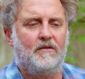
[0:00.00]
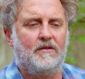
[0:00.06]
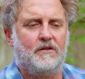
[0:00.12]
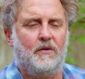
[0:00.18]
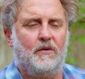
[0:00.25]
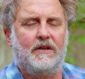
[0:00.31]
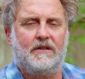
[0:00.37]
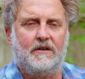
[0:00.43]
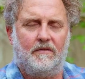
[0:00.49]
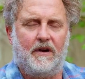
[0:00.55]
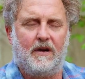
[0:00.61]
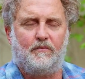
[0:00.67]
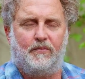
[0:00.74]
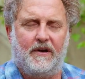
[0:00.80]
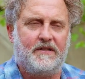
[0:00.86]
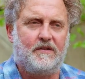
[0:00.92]
doing
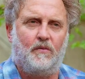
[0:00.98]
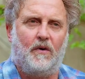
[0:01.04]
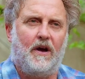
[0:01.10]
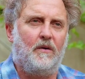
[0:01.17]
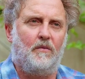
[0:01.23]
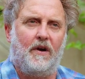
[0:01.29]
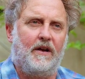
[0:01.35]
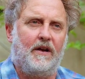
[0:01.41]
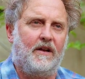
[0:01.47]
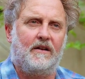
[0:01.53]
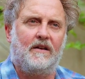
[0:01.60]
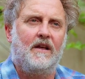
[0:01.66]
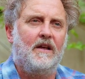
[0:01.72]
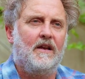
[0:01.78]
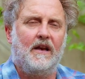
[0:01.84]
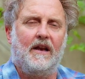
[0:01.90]
direct pressed white wine at
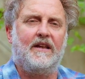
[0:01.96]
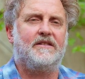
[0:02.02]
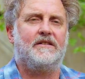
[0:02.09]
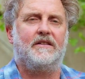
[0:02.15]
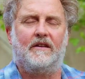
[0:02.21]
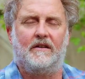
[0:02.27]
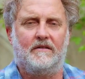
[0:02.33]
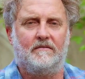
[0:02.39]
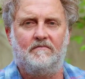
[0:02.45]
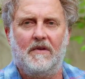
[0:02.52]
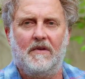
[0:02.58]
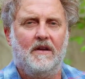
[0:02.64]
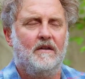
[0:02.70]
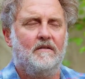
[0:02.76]
less than,